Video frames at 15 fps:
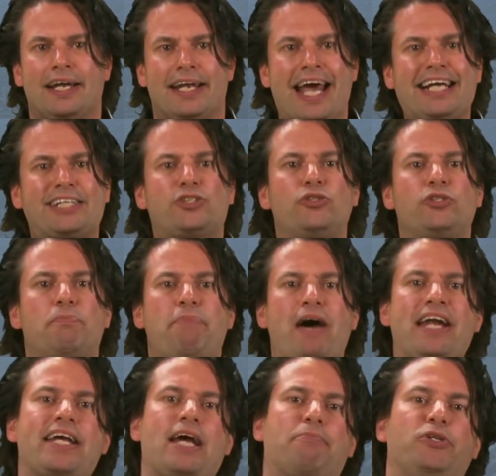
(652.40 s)
Next to the
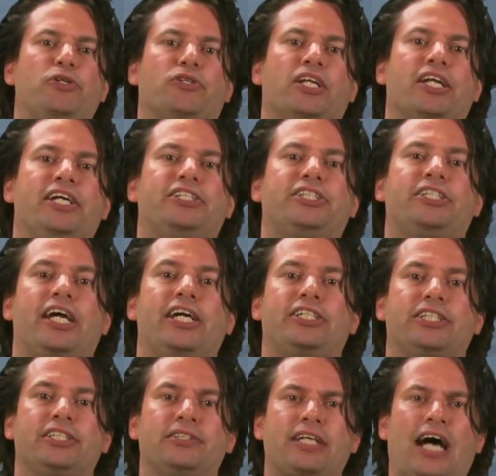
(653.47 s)
band gap
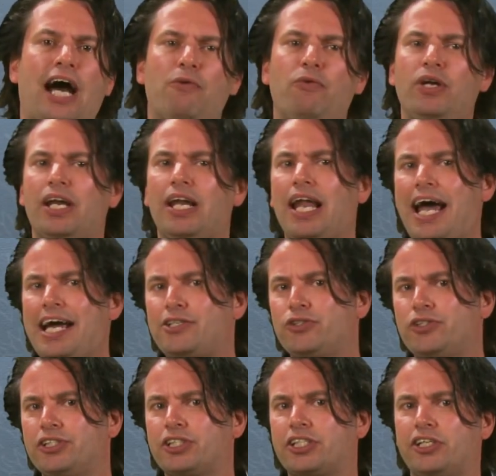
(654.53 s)
utilization, I would like
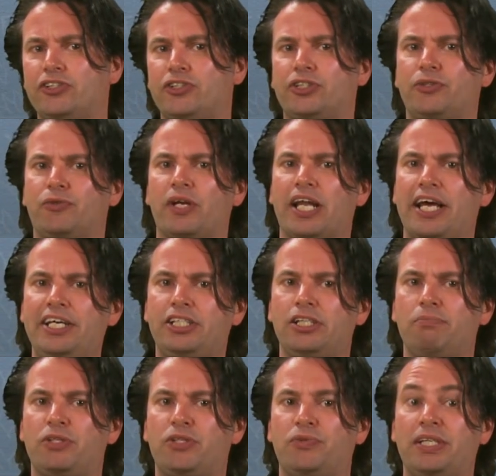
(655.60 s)
to discuss the
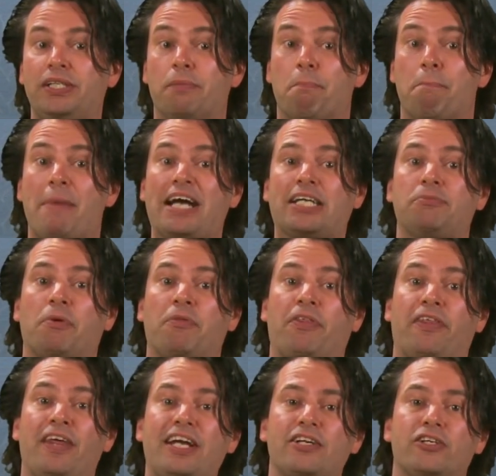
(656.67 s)
relation between the maximum
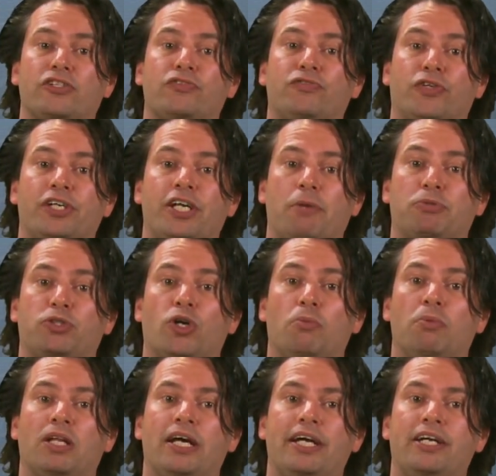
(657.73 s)
thickness for the
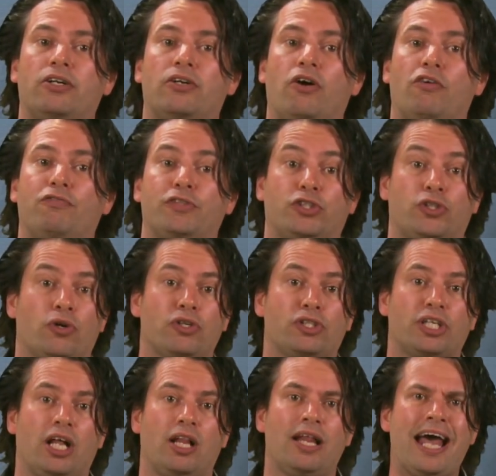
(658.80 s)
absorber layer of a solar
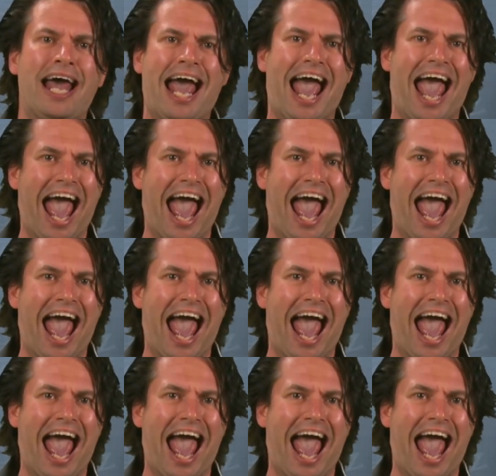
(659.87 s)
cell